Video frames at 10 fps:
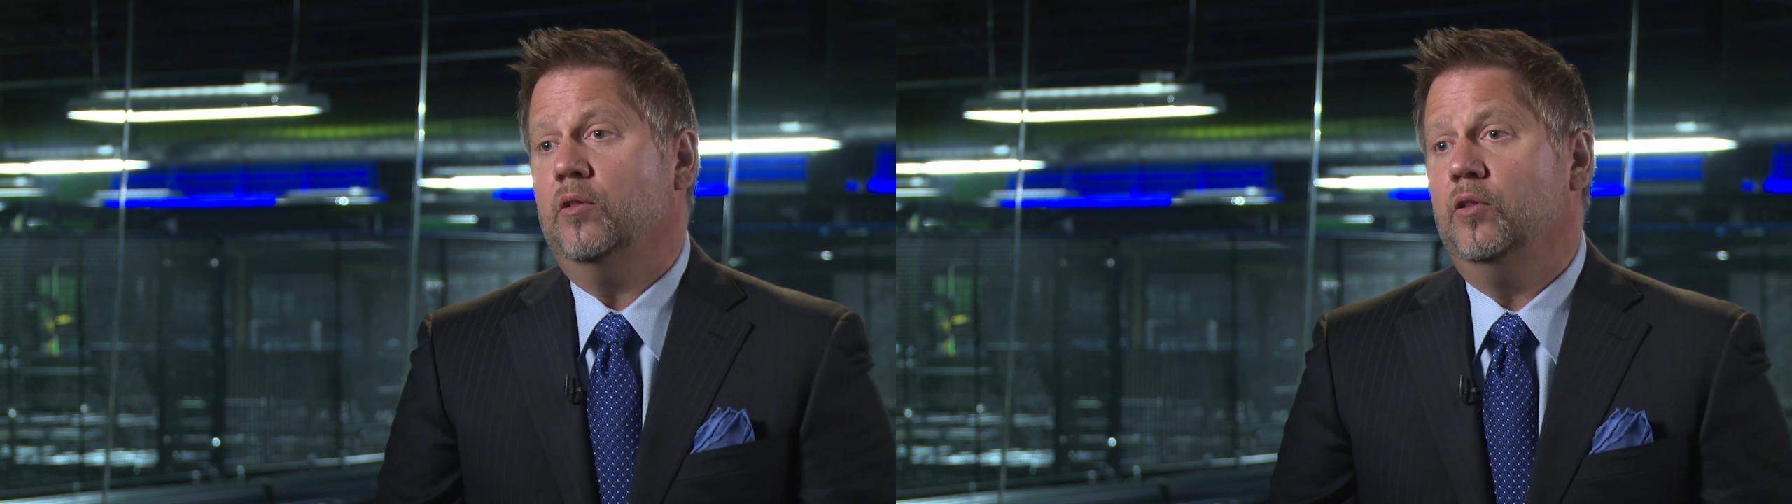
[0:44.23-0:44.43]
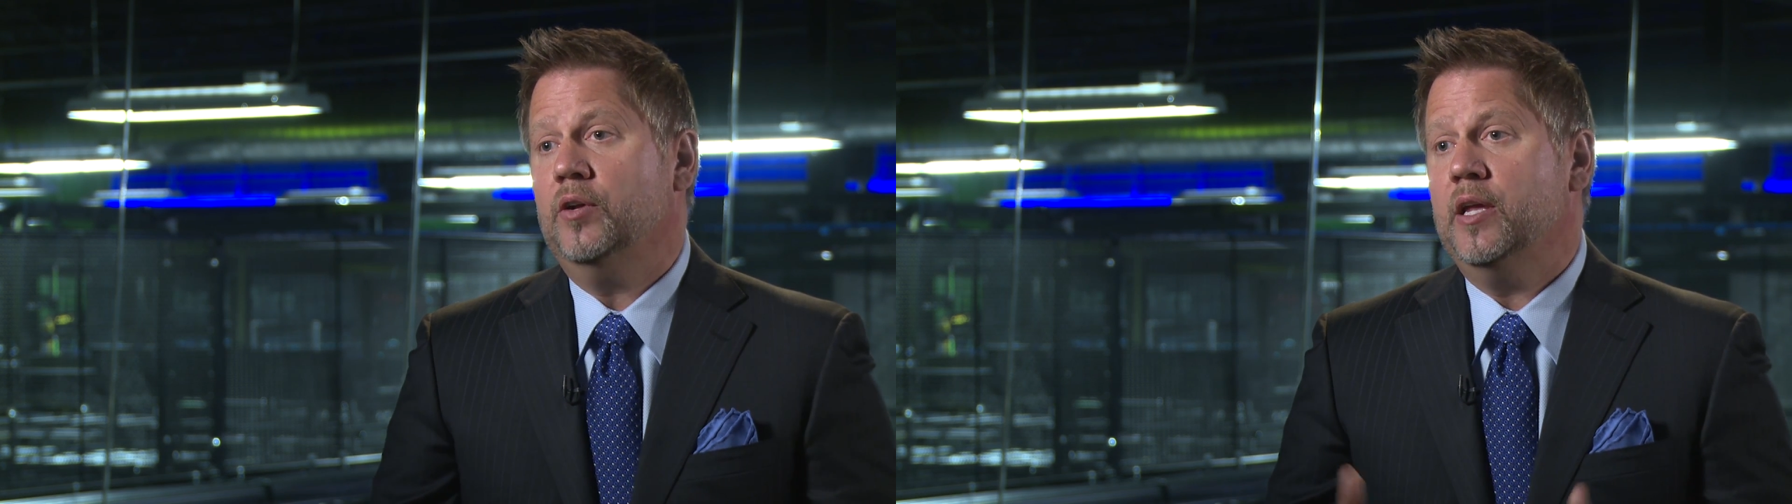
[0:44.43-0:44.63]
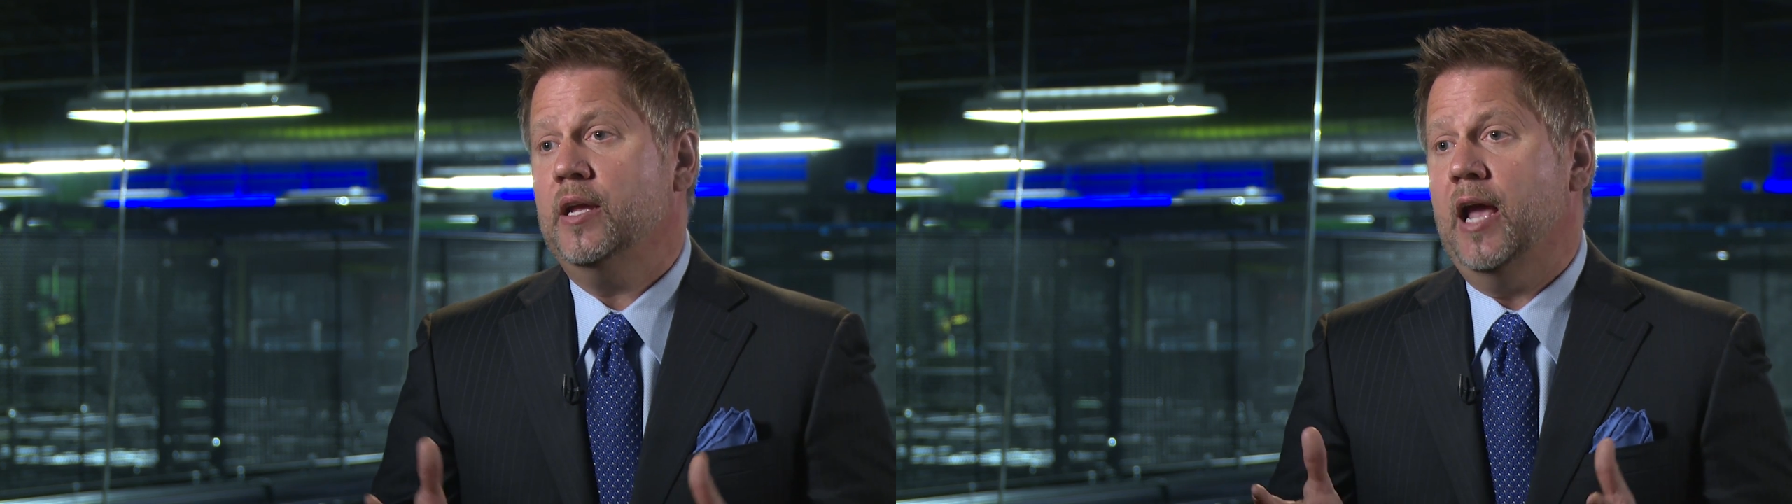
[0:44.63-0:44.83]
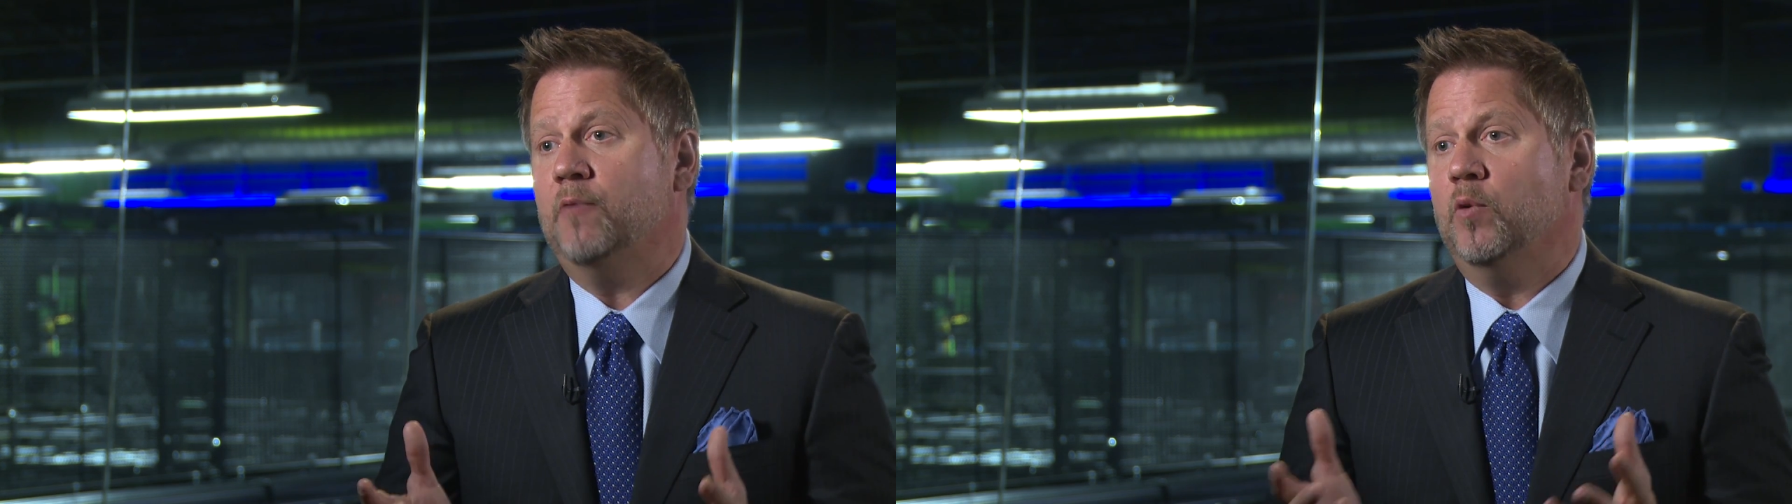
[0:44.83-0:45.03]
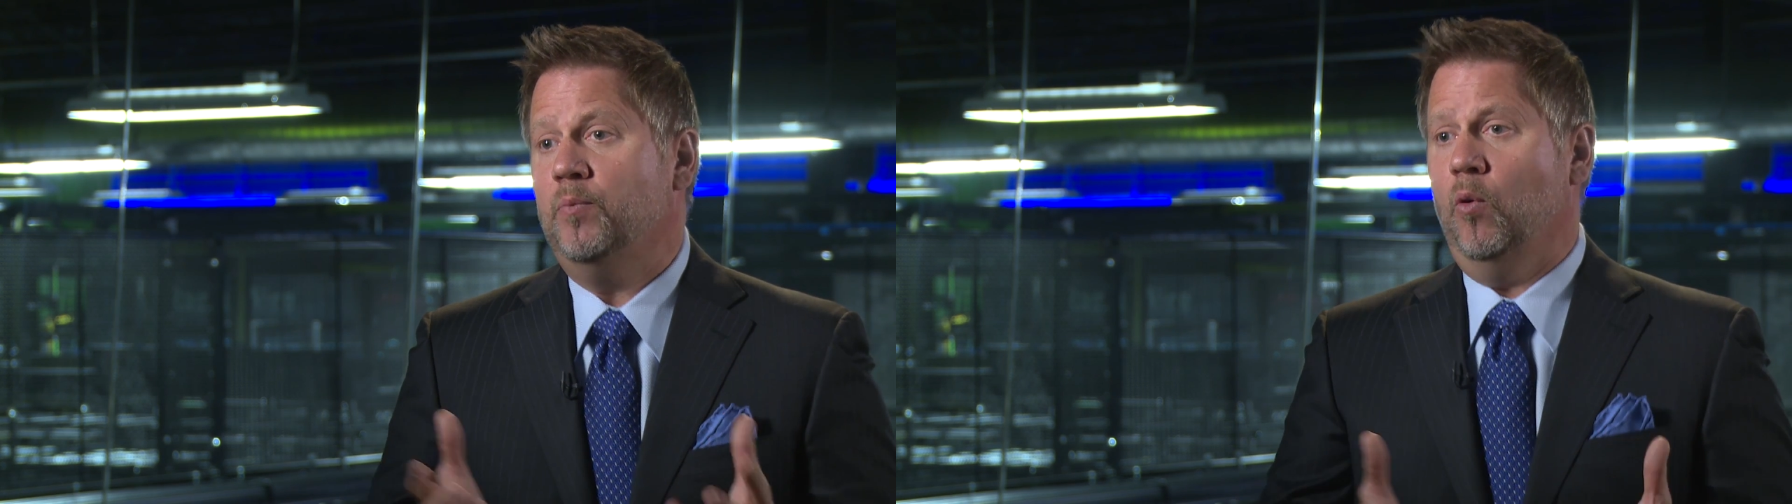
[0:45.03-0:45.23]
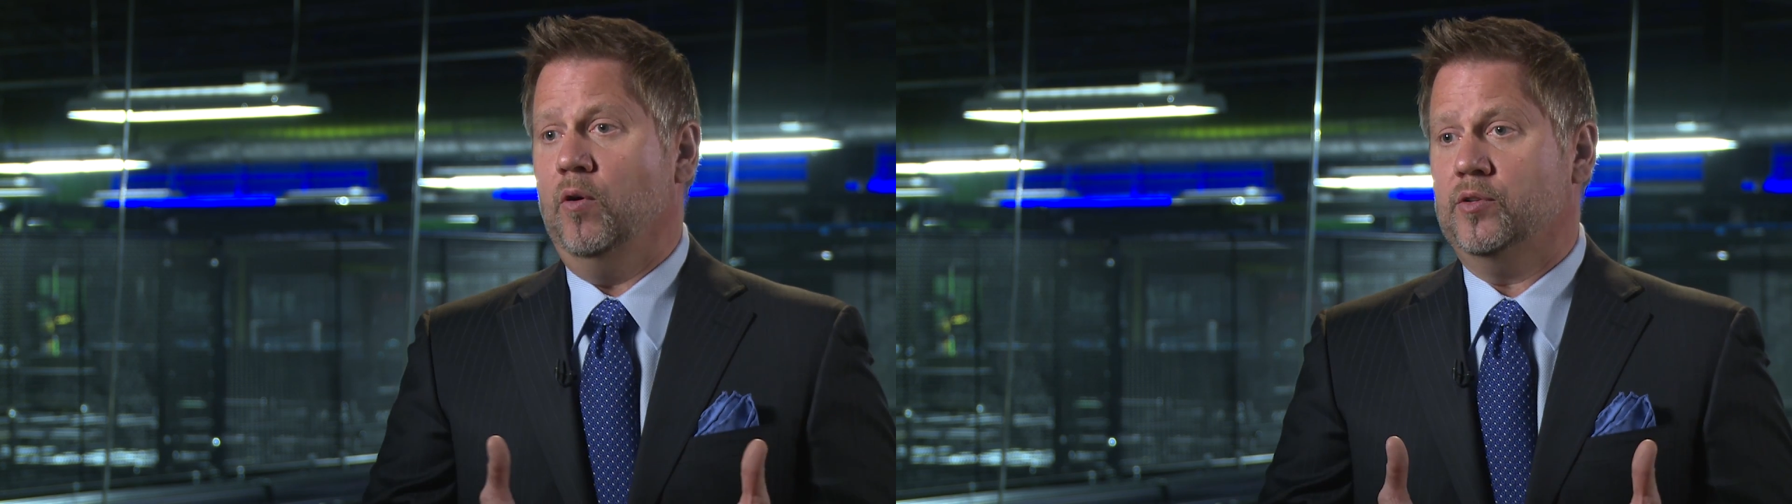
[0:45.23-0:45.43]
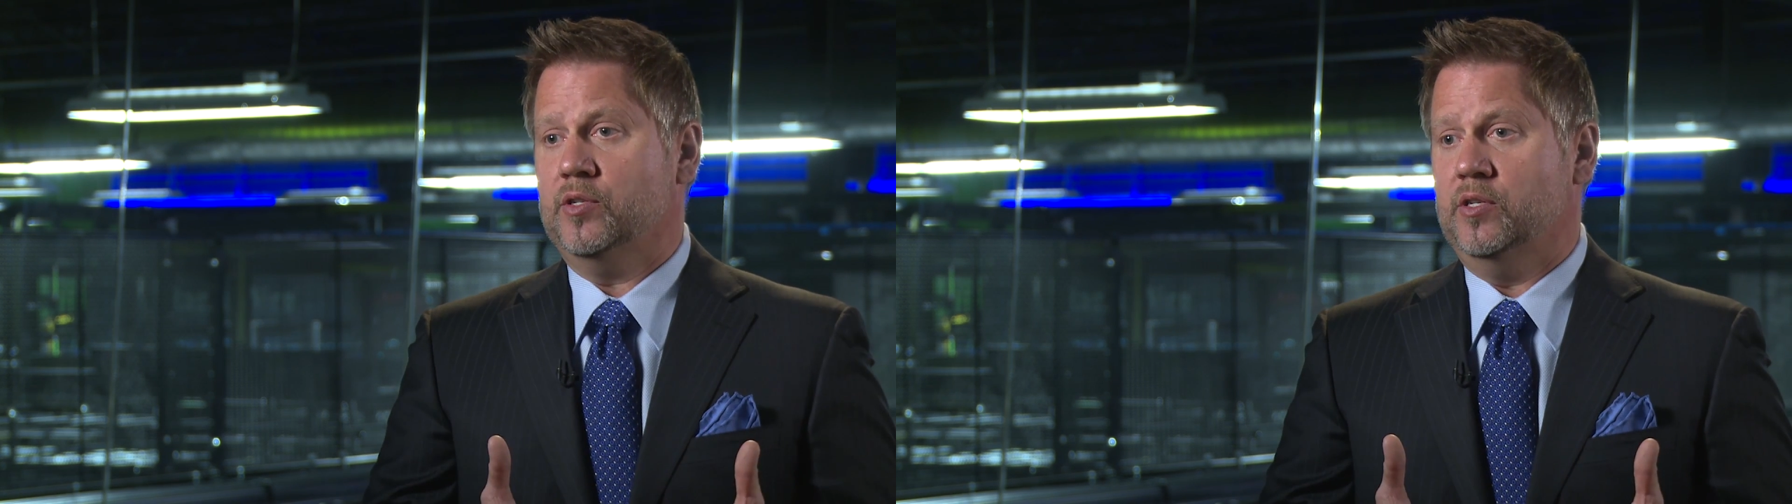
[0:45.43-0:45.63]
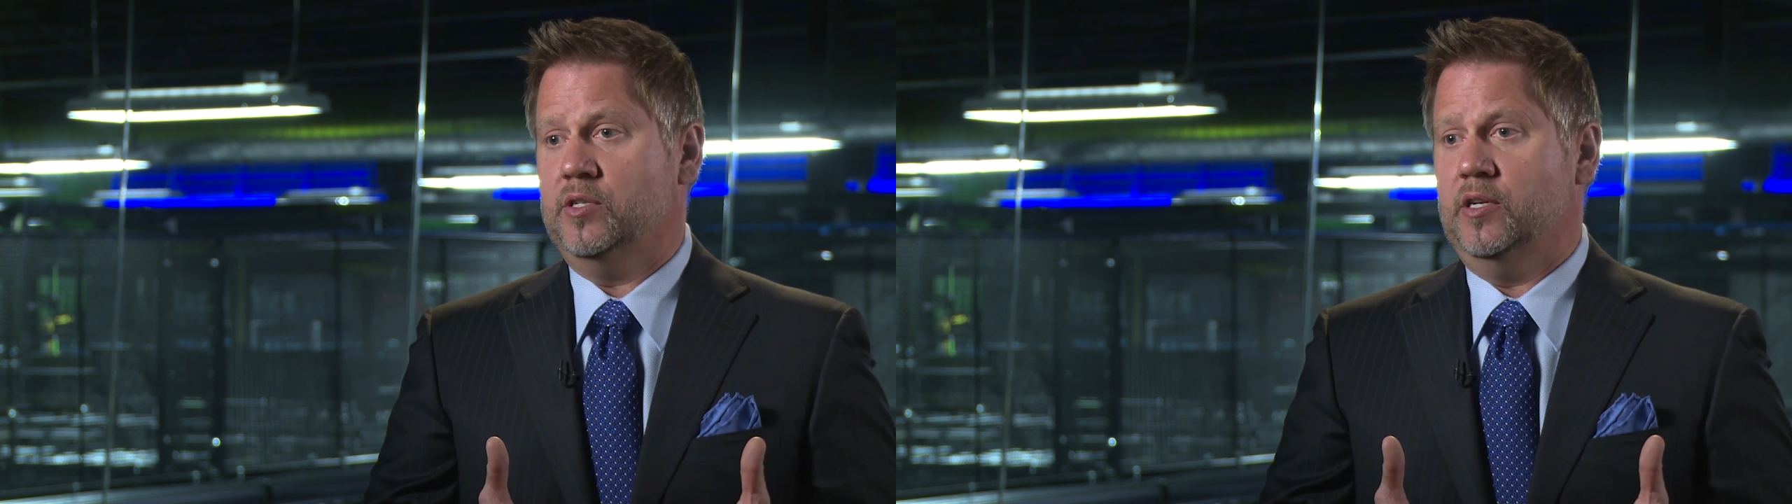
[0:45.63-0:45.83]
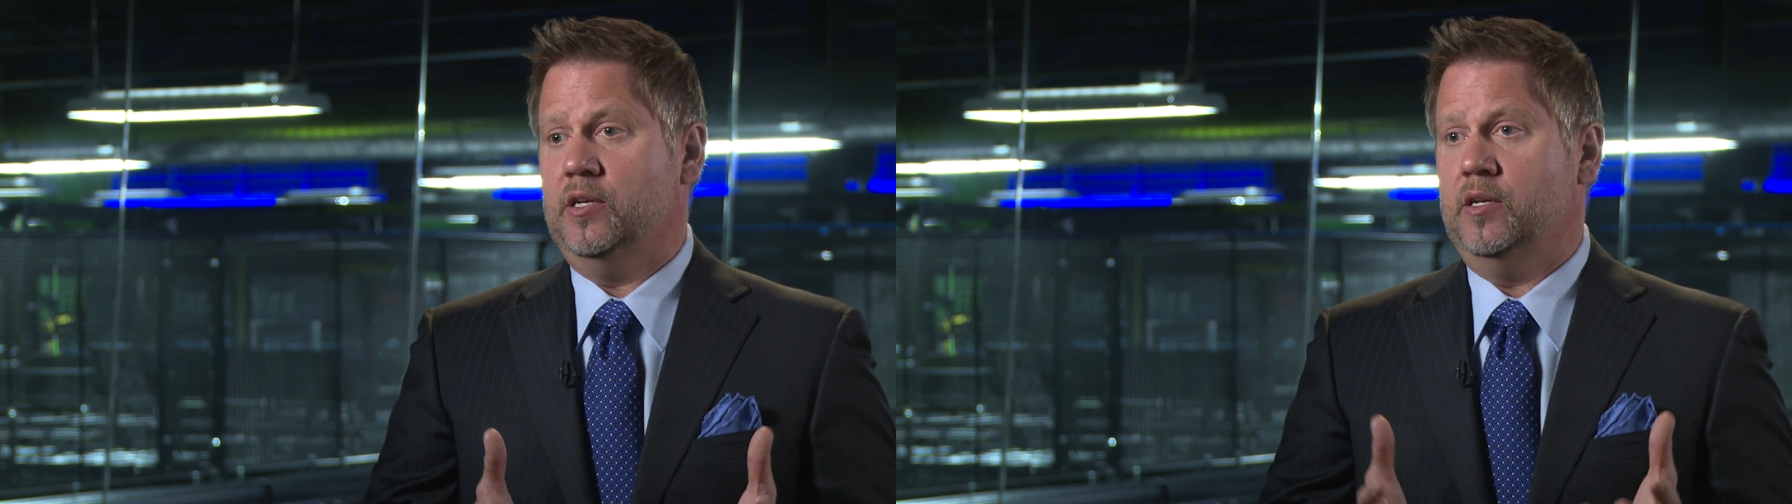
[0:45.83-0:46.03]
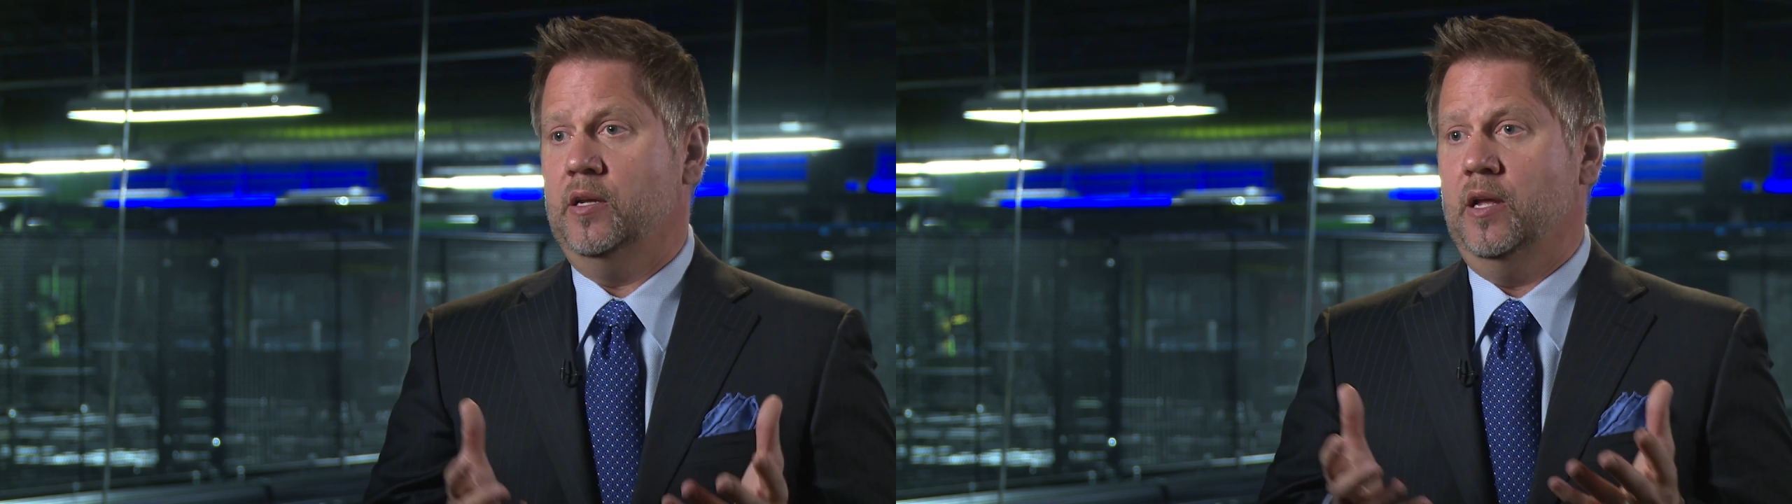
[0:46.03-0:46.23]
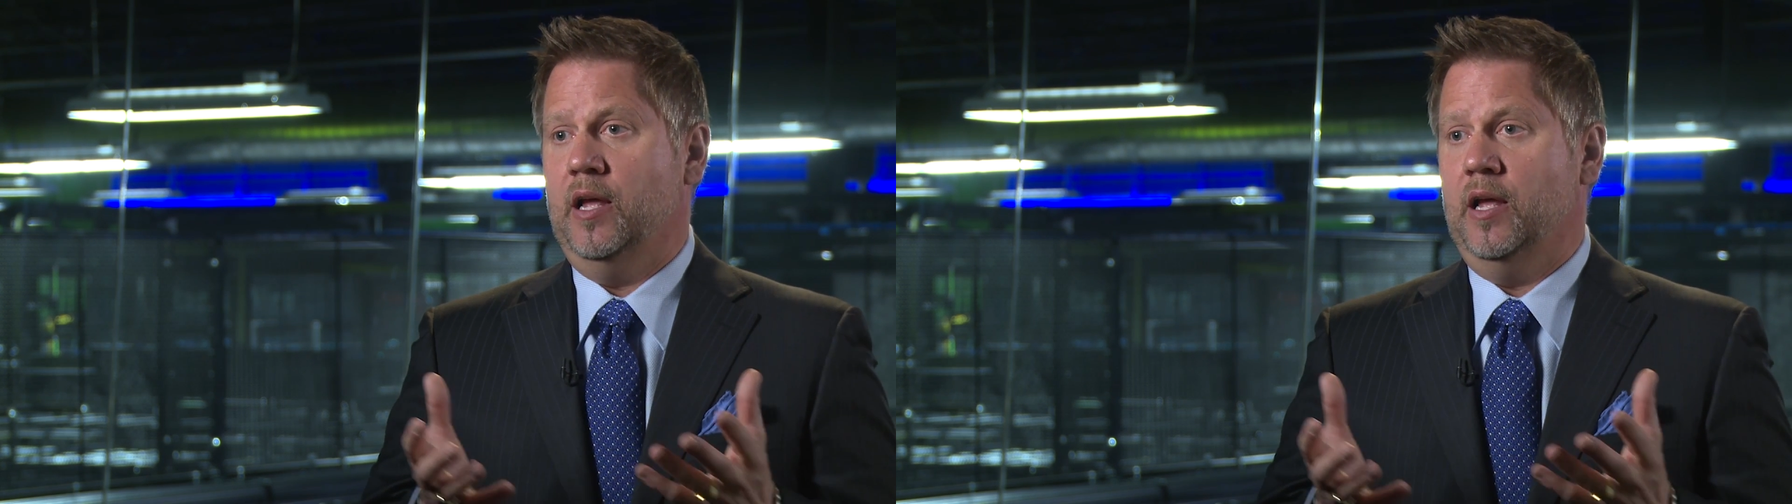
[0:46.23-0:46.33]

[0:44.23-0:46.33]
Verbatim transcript: looking at reports to see